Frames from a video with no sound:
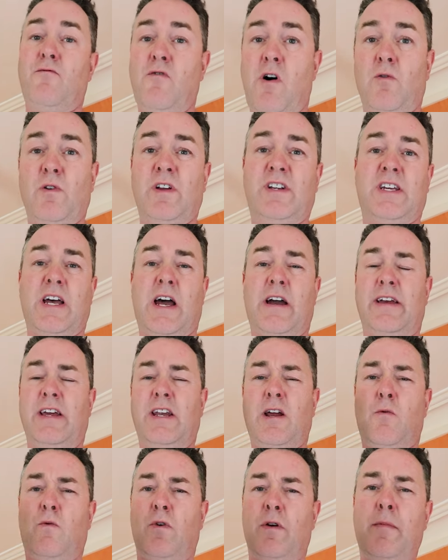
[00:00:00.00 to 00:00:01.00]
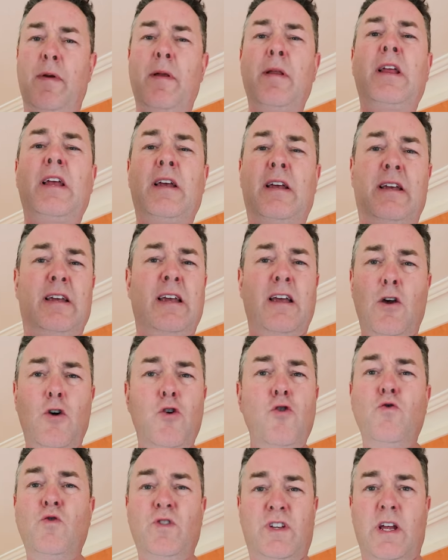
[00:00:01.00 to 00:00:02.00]
Roll it out. You don't want to be
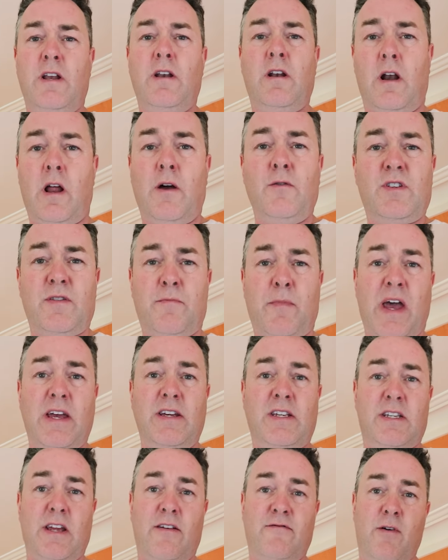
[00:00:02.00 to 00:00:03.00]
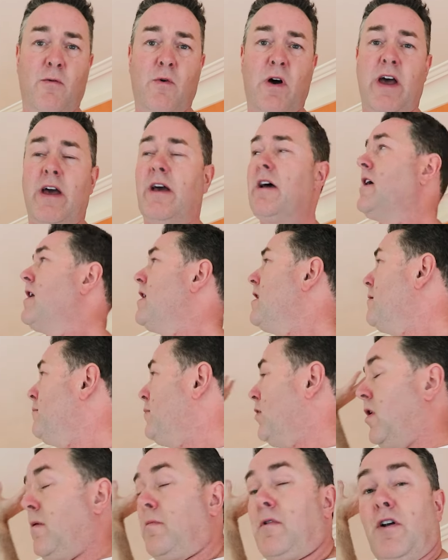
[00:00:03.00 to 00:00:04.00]
oozing loads of paste everywhere.
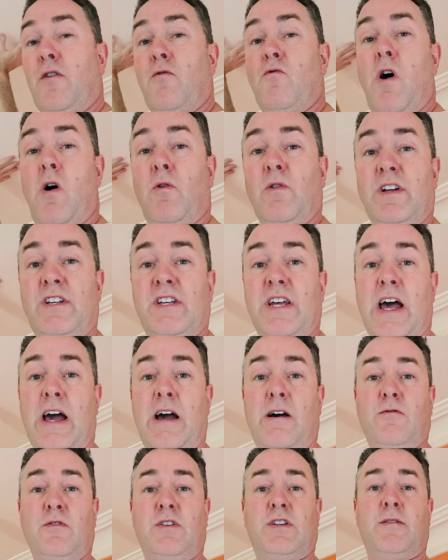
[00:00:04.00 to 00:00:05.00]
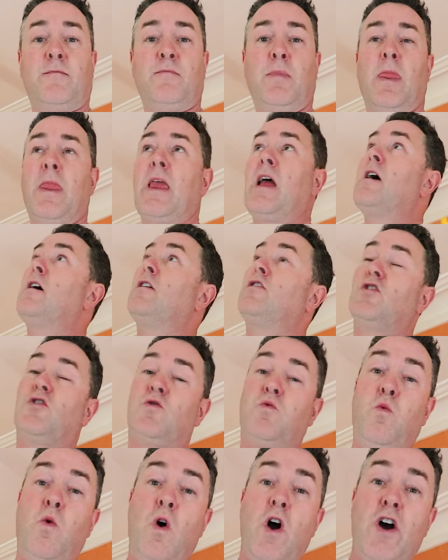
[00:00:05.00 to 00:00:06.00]
But I'm going to roll it out.
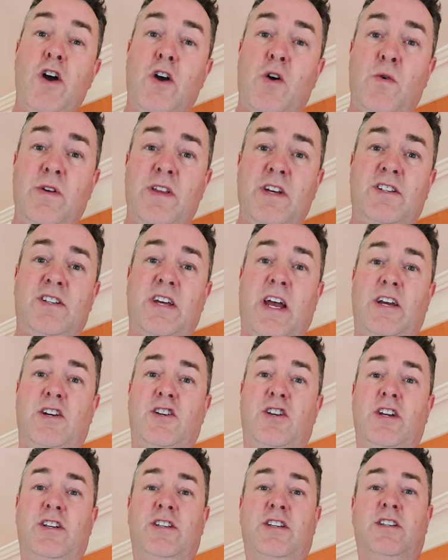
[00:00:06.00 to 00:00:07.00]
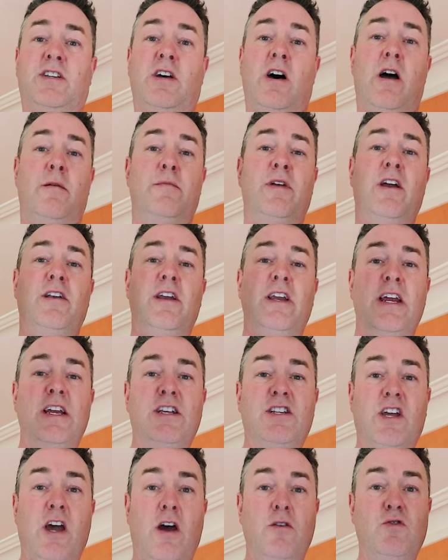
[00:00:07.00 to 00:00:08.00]
Just work with a section at a time. You only
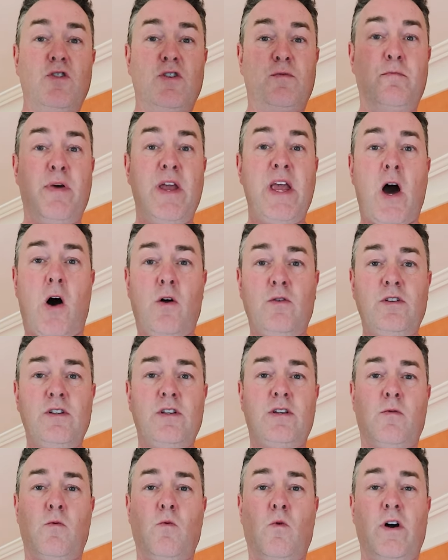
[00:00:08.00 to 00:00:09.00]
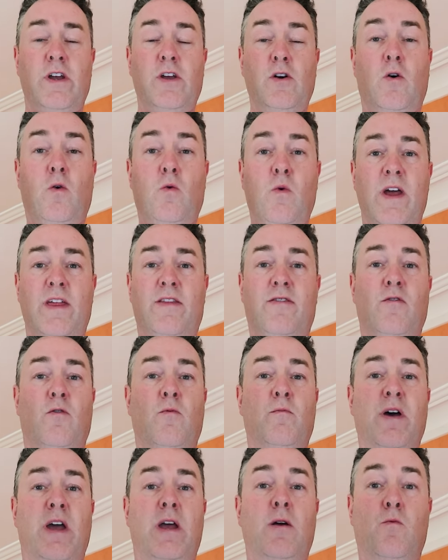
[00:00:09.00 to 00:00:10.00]
need to go just beyond what your width
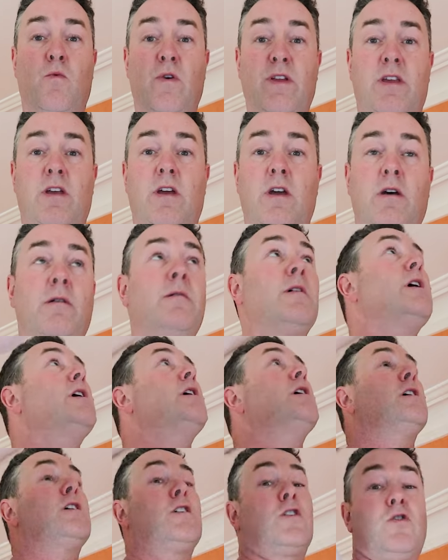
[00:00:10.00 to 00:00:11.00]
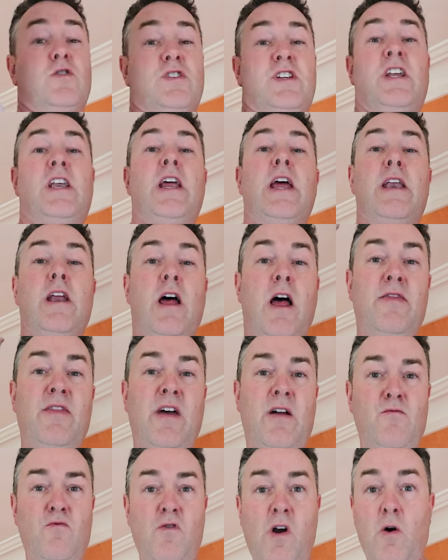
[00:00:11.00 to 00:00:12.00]
will be with your cutting in and
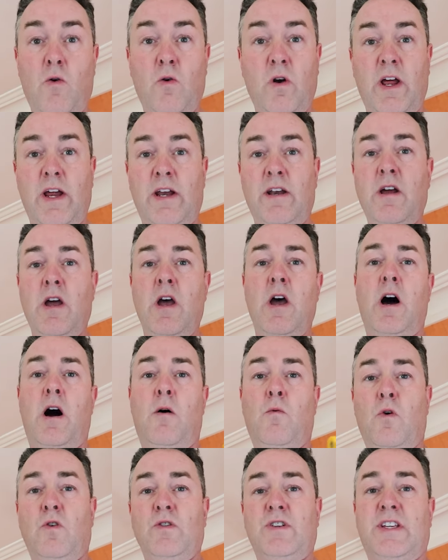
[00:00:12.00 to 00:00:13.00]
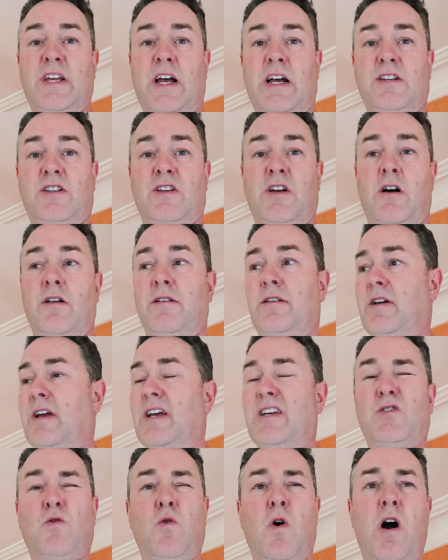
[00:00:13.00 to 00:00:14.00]
then rolling. And once that's on,
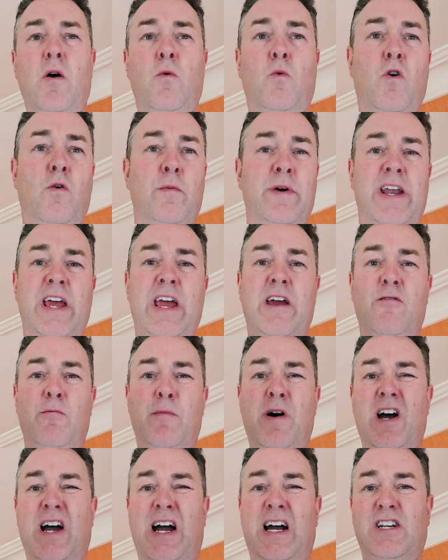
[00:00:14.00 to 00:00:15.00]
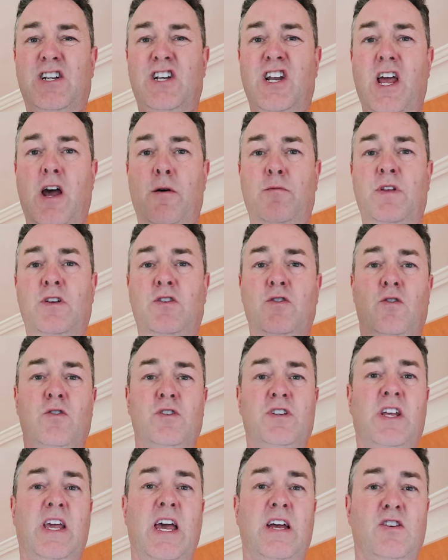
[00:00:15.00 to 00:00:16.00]
it's quite warm in here. I might actually open the door
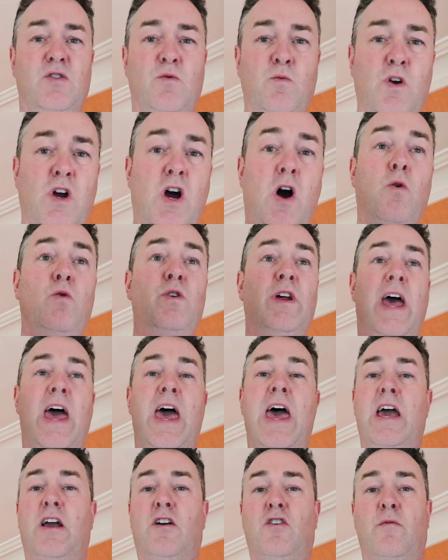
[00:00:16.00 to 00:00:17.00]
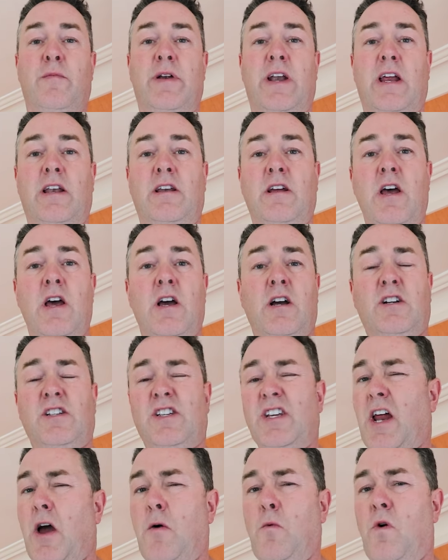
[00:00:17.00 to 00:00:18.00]
to get some colder air coming in,
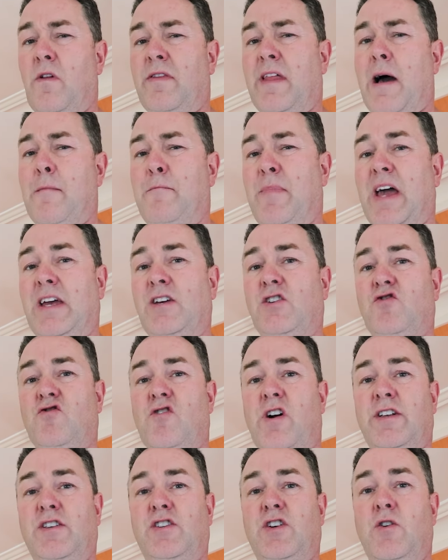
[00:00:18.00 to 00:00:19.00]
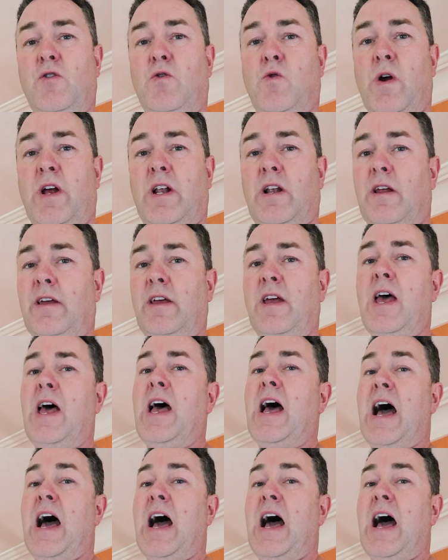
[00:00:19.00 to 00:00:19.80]
because I don't want that paste drying too quickly.